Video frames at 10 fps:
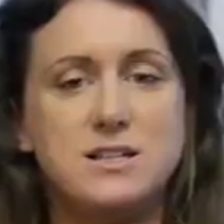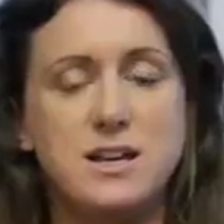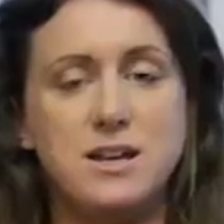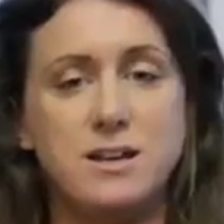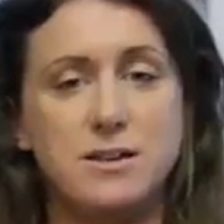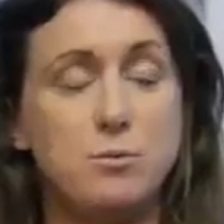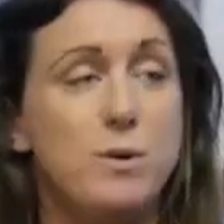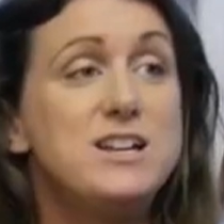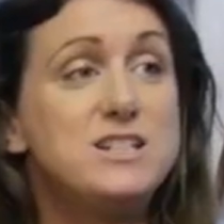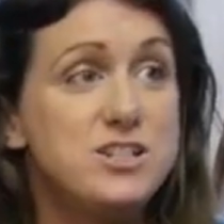the
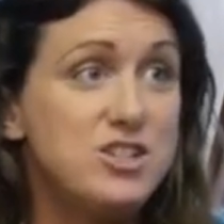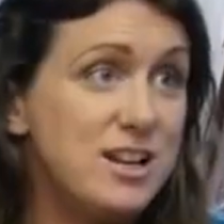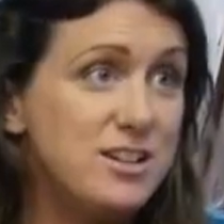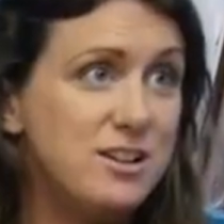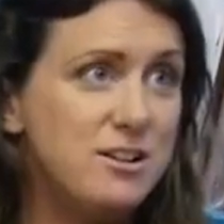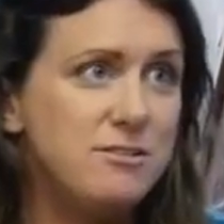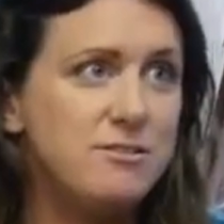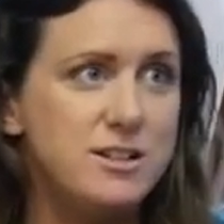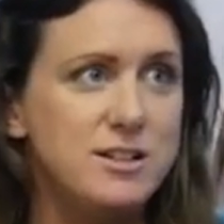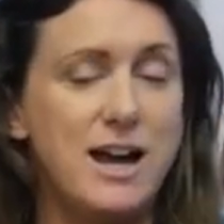waste agenda
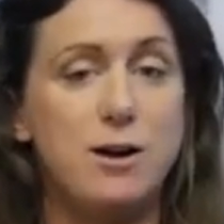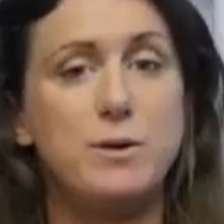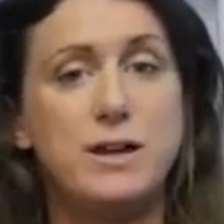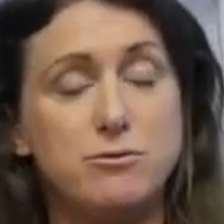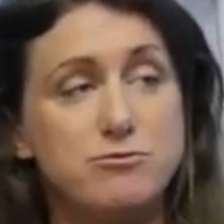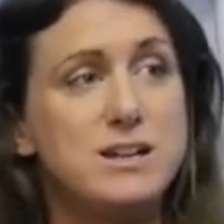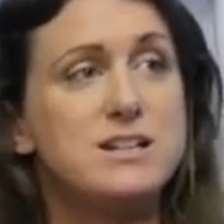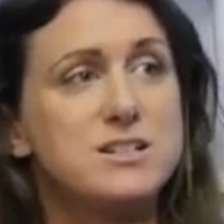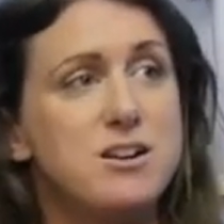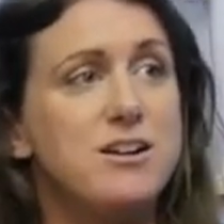and how we can
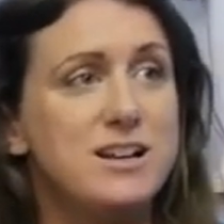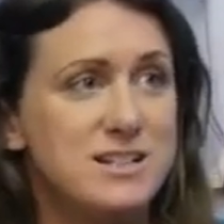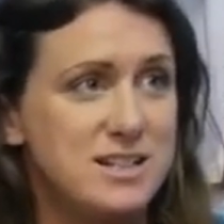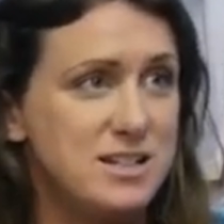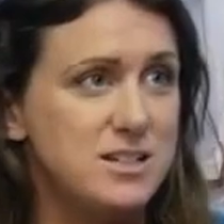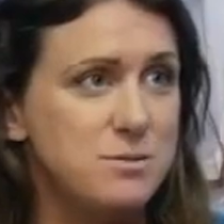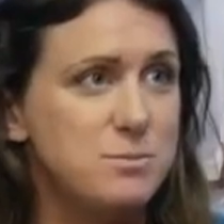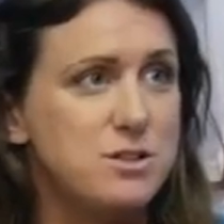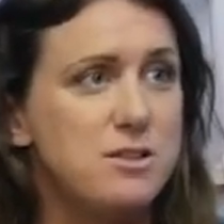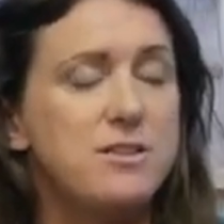redesign
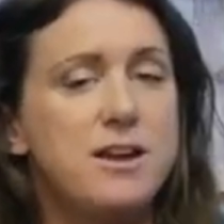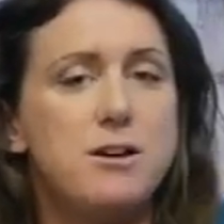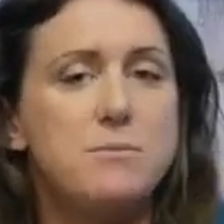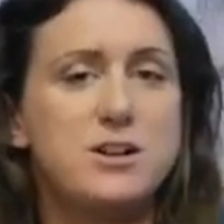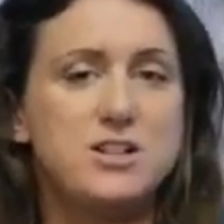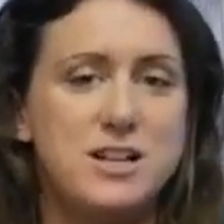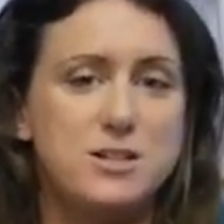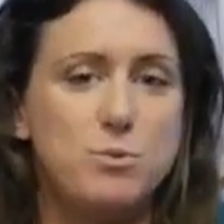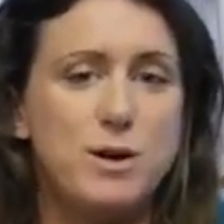systems so that they are much less